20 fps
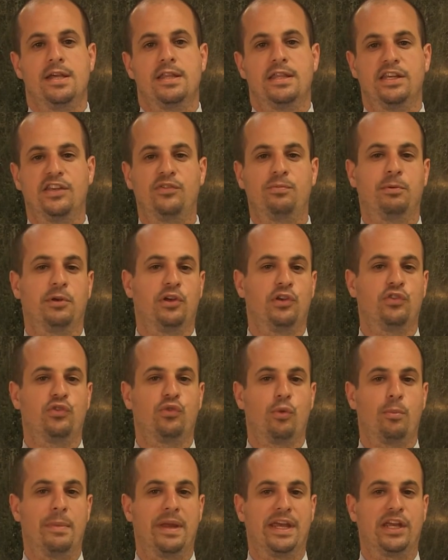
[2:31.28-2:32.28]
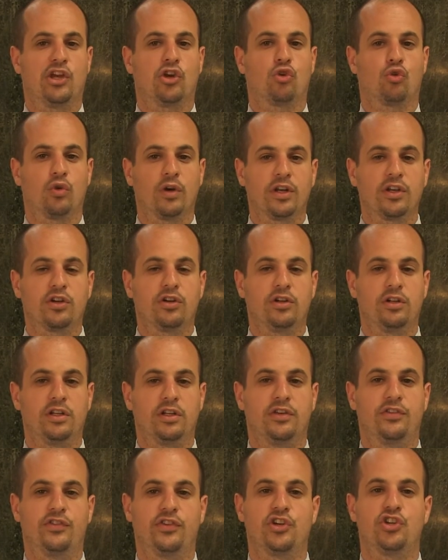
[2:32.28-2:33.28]
These bills will make critical
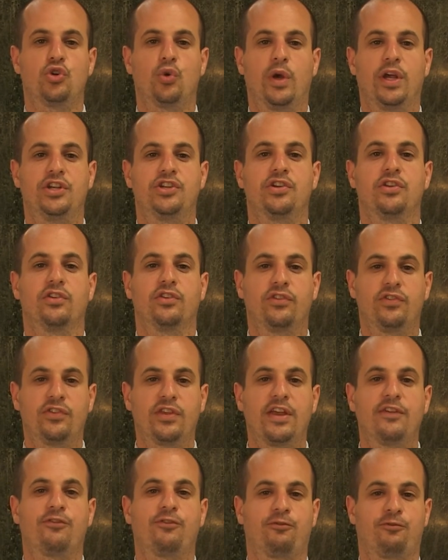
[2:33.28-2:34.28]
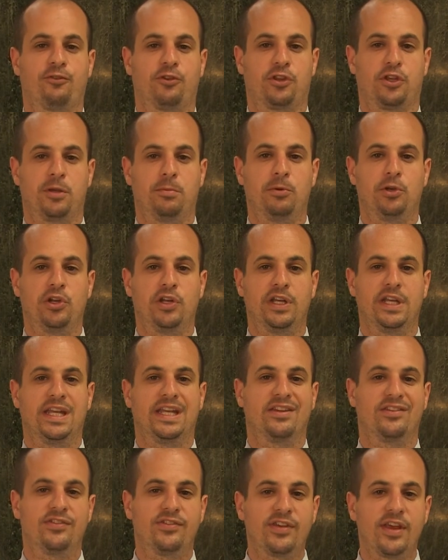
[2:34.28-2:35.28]
situations safer for the community
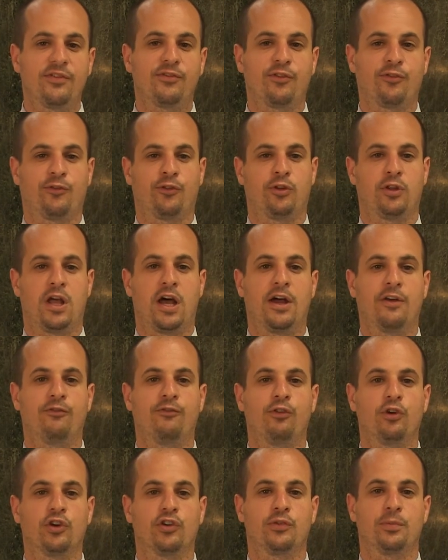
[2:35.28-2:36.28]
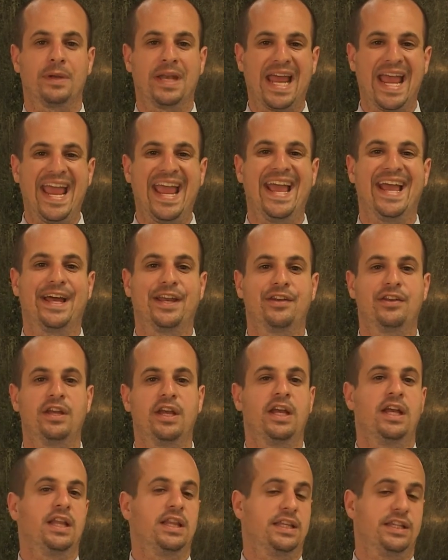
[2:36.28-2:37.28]
and safer for law enforcement and
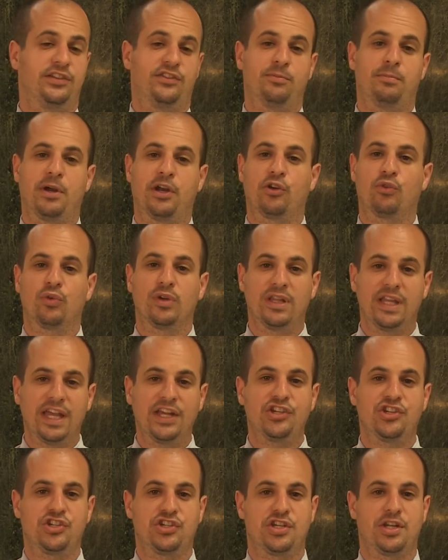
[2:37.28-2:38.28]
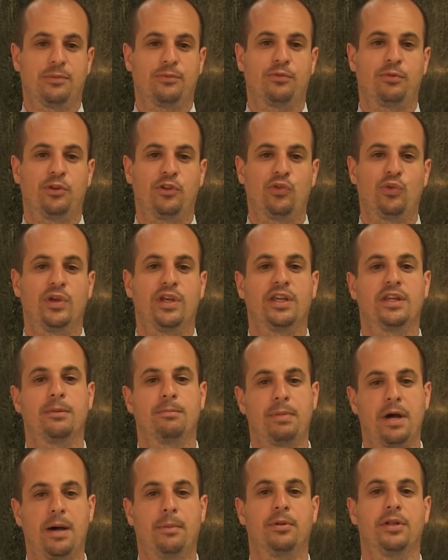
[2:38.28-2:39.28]
lead to better relationships between the
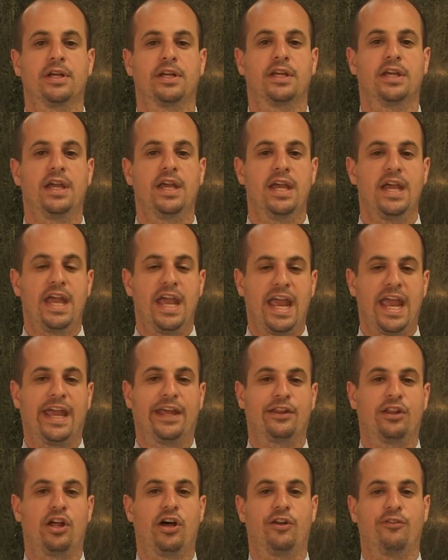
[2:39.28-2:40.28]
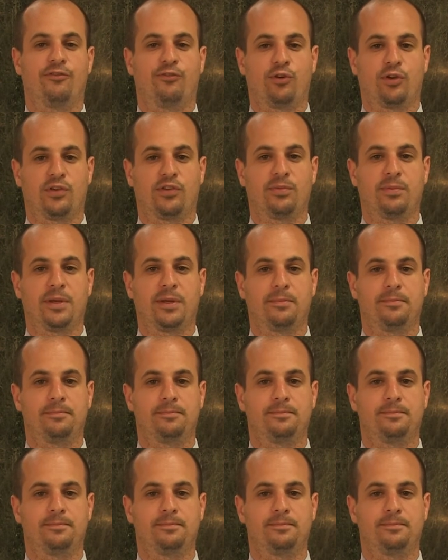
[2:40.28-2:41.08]
public and law enforcement.